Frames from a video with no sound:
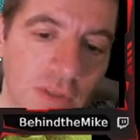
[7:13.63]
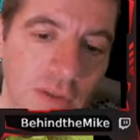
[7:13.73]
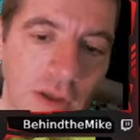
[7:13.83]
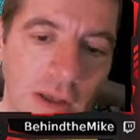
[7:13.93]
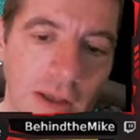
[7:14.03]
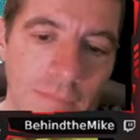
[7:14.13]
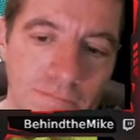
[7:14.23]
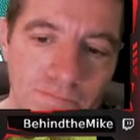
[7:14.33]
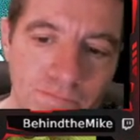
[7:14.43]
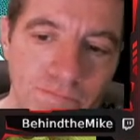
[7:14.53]

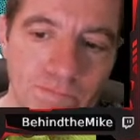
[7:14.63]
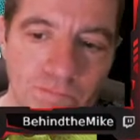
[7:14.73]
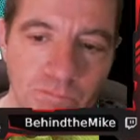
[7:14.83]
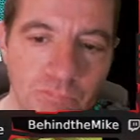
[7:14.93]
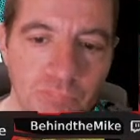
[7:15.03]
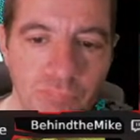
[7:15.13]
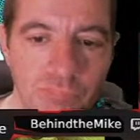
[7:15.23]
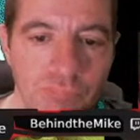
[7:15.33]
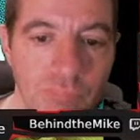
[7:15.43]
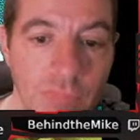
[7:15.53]
And
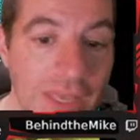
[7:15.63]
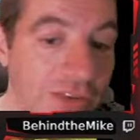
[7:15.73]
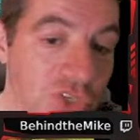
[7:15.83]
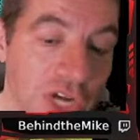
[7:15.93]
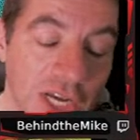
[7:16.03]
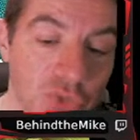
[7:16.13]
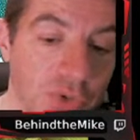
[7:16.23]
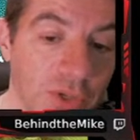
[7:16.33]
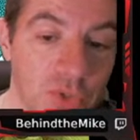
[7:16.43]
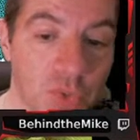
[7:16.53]
Josh
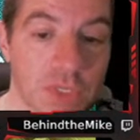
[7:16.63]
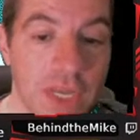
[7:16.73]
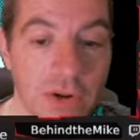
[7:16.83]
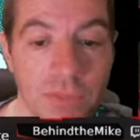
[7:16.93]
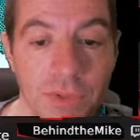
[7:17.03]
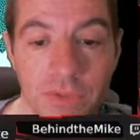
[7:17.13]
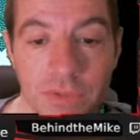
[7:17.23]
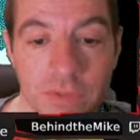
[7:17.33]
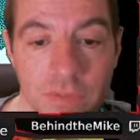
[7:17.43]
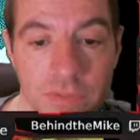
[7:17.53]
Reynolds was terrible.
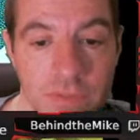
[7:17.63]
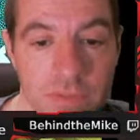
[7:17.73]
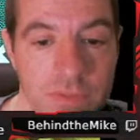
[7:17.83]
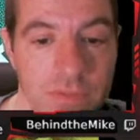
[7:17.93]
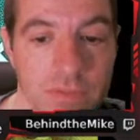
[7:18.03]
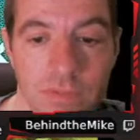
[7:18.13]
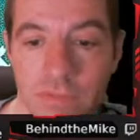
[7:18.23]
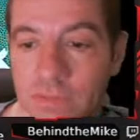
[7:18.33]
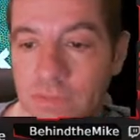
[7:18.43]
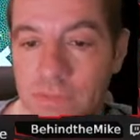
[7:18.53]

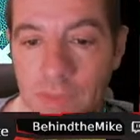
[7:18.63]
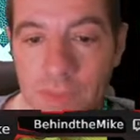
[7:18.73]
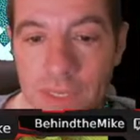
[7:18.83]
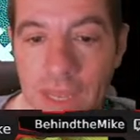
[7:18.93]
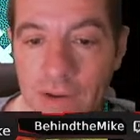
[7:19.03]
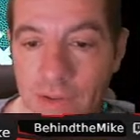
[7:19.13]
I mean, I don't.